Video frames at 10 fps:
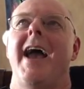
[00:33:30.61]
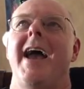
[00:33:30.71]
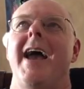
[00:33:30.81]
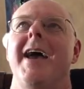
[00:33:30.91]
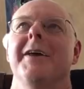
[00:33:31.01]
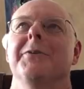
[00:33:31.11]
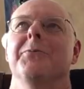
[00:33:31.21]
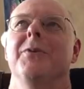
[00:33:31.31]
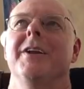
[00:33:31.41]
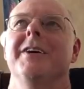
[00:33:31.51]

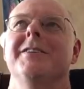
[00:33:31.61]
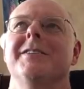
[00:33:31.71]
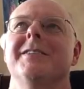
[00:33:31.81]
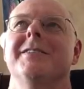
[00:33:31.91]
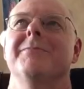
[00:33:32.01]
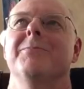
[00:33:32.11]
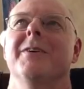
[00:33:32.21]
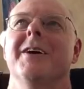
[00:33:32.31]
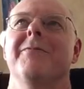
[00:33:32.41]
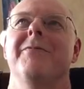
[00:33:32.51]
And when I
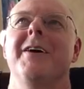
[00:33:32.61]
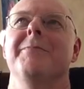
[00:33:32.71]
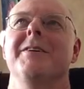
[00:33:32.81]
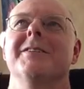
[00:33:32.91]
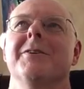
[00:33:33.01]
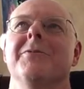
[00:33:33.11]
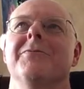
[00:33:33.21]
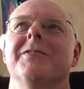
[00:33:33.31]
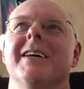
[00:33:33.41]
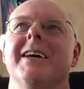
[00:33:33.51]
find
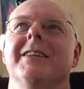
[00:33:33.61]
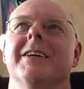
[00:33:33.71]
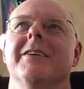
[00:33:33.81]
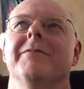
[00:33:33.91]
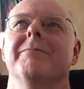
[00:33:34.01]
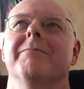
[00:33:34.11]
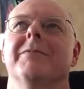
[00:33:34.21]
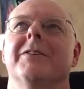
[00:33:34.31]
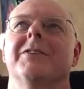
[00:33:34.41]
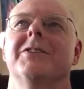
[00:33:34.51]
myself saying that I've
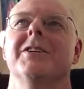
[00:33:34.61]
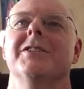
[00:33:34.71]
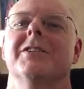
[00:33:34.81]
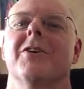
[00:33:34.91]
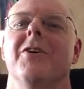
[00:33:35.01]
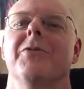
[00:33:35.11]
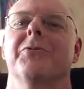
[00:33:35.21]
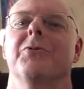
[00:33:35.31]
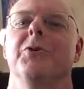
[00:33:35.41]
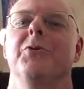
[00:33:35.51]
just gone
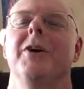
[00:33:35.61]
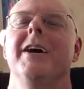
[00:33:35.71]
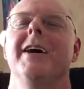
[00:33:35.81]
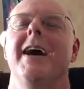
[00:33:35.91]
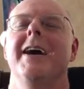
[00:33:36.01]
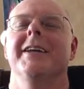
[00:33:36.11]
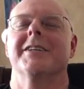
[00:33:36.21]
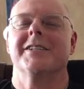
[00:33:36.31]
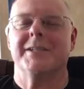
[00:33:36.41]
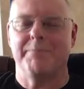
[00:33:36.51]
through an
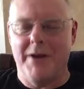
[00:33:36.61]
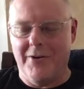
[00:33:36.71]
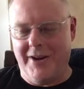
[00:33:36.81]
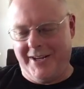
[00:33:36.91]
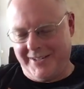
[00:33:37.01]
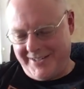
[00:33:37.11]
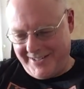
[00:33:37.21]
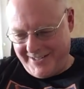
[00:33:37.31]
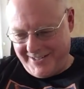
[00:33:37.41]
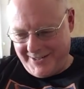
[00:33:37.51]

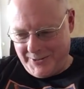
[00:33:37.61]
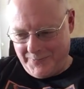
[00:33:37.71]
experience,